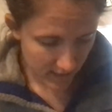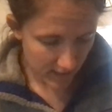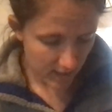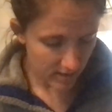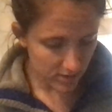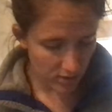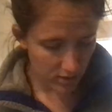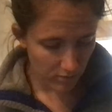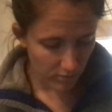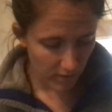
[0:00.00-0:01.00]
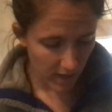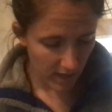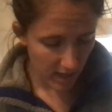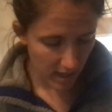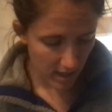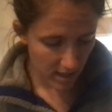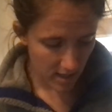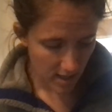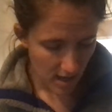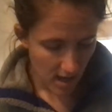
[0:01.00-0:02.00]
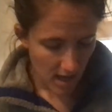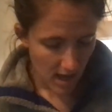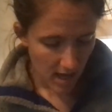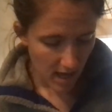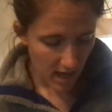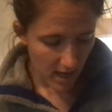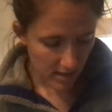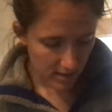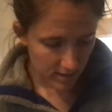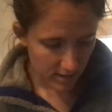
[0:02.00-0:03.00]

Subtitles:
it started raining and